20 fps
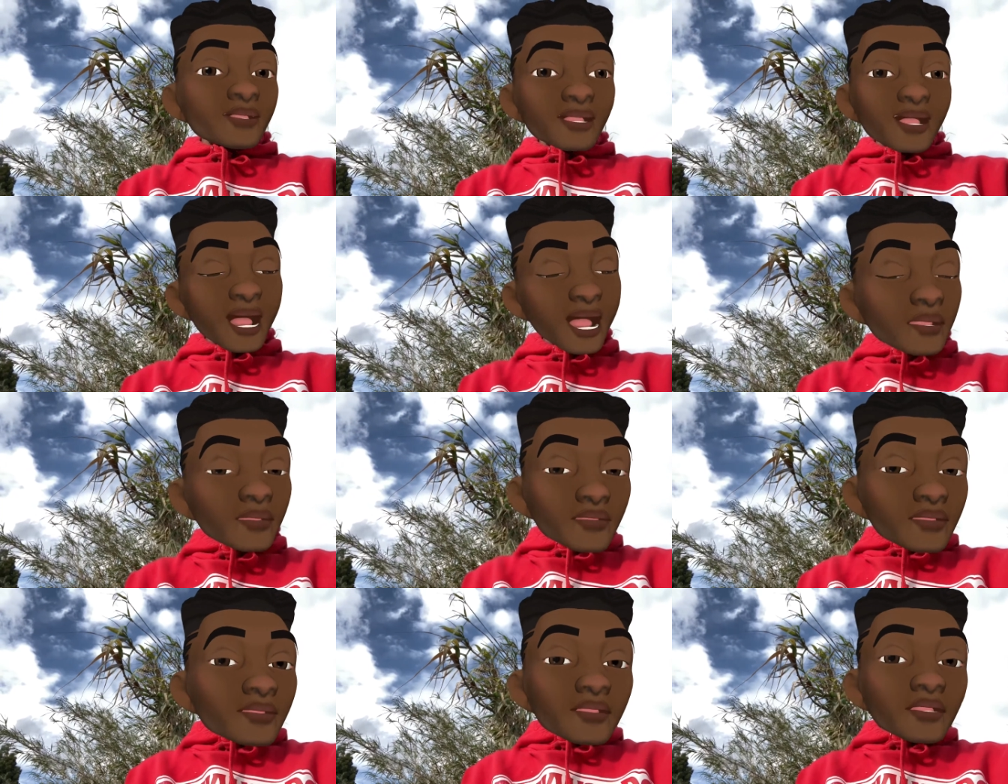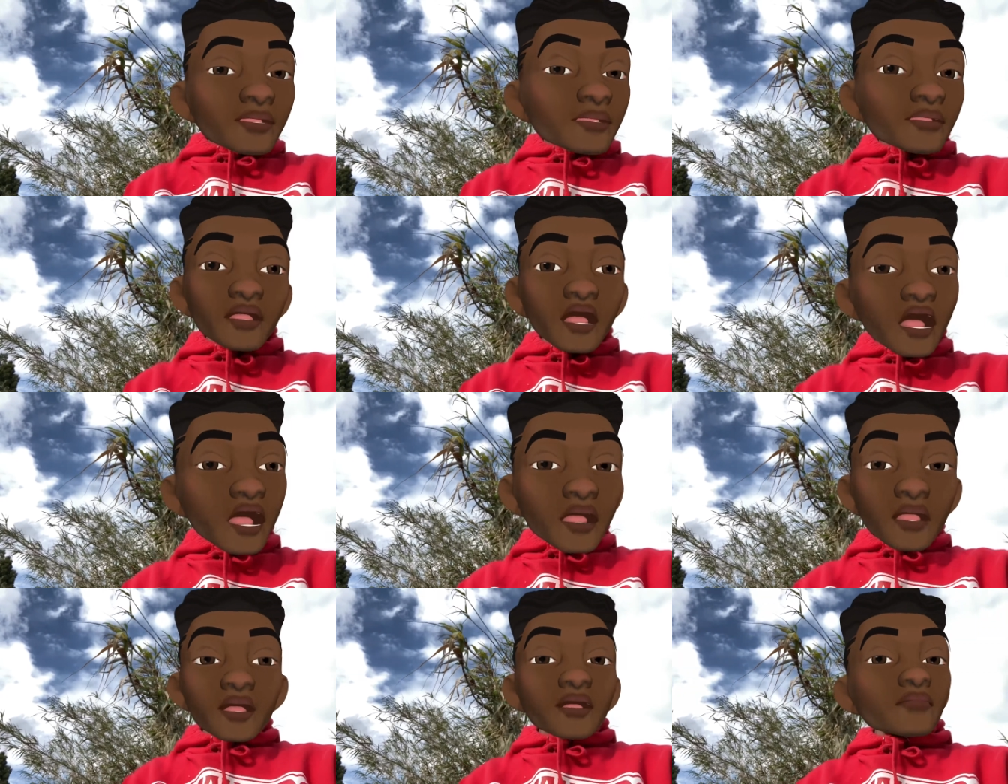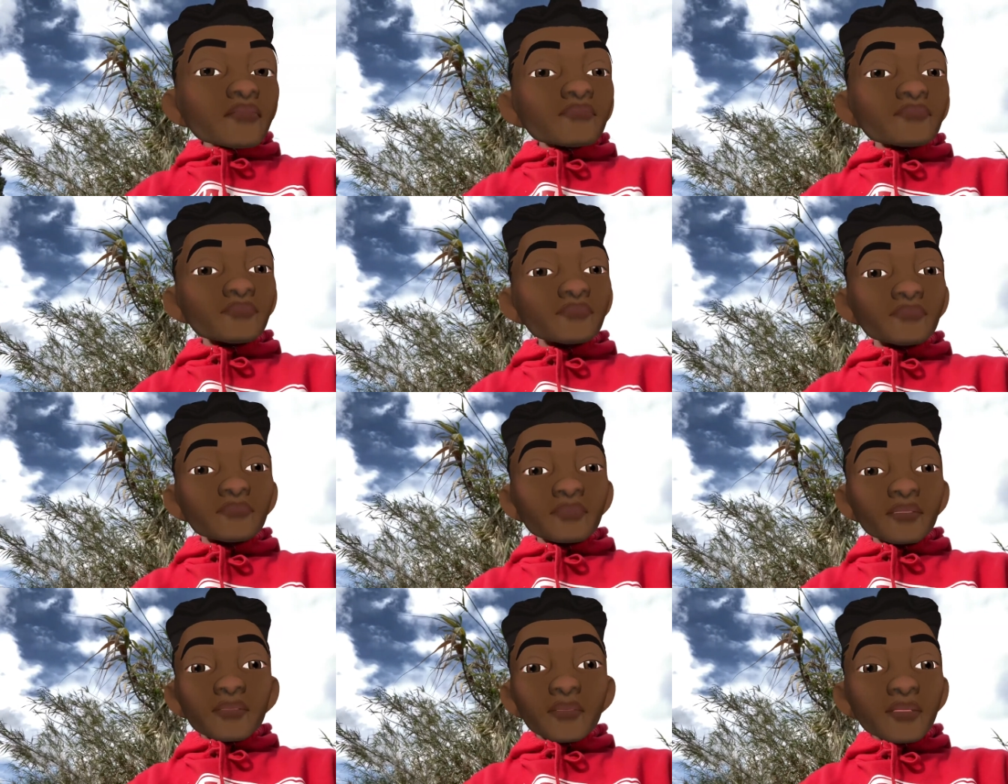He was just talking,
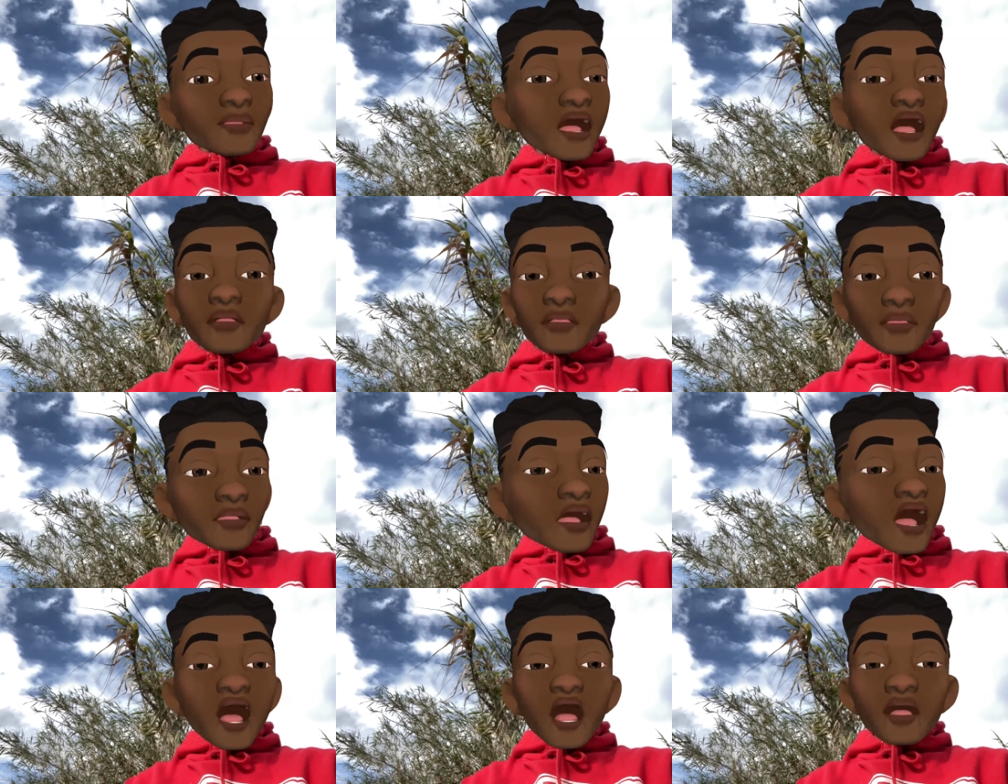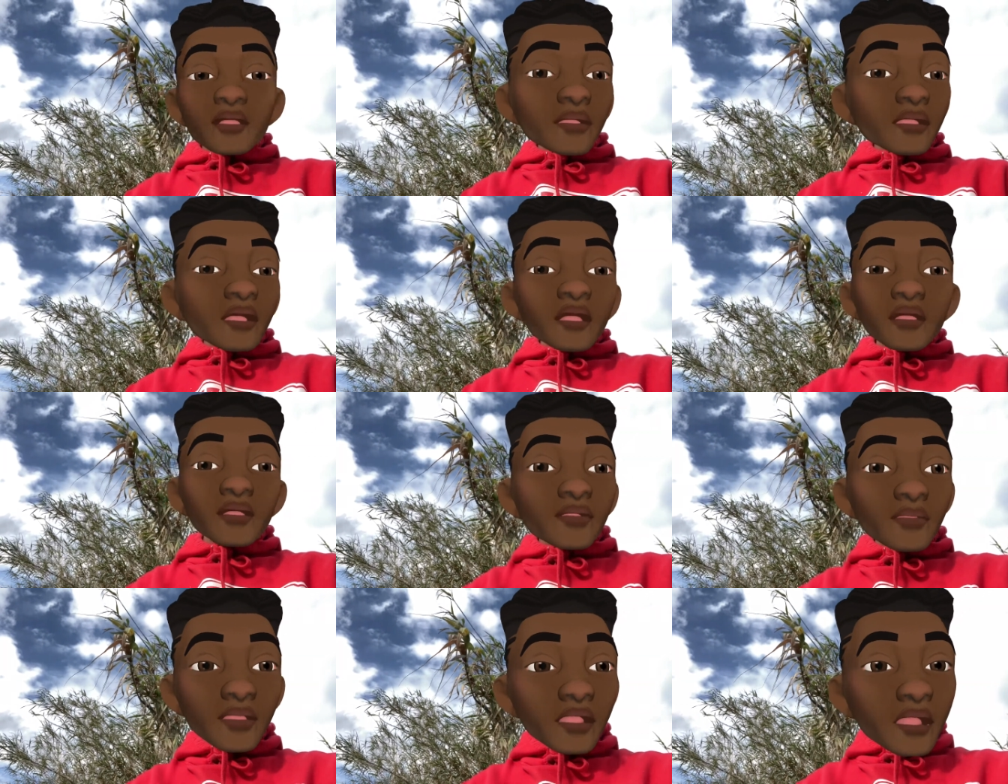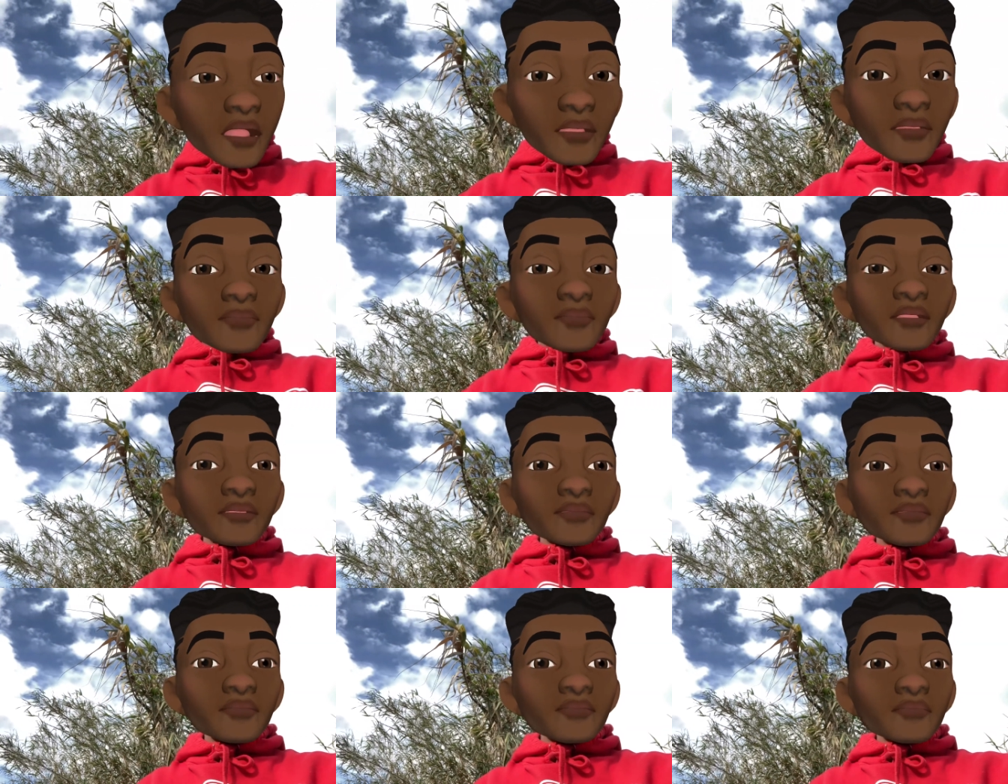sounding all good on the other
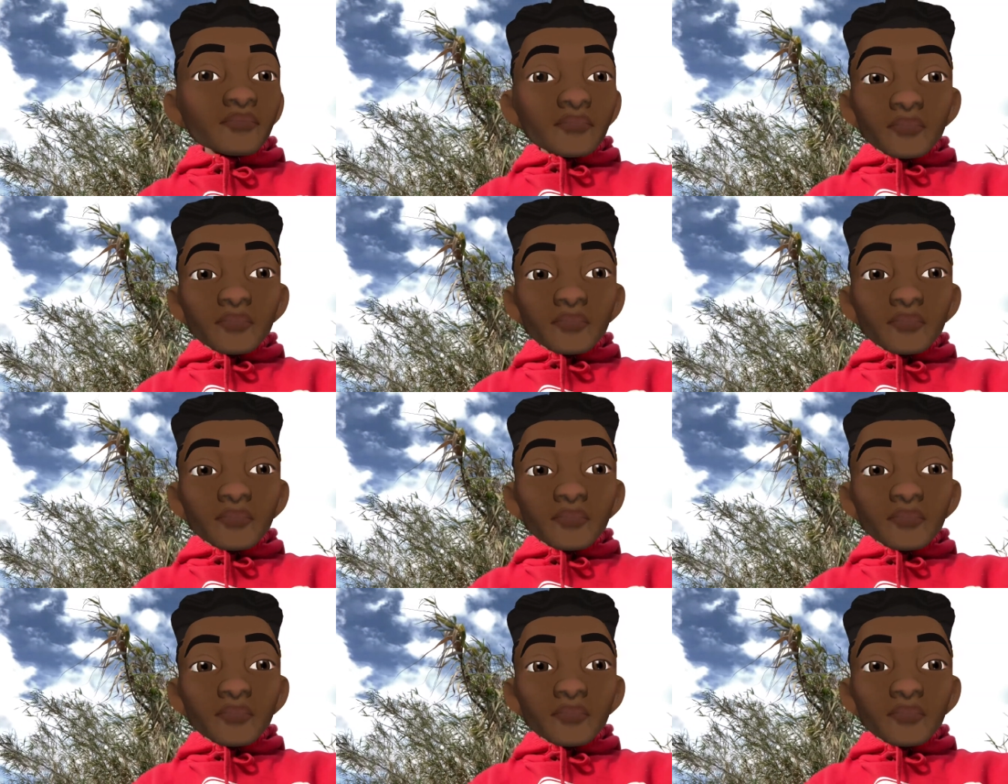video.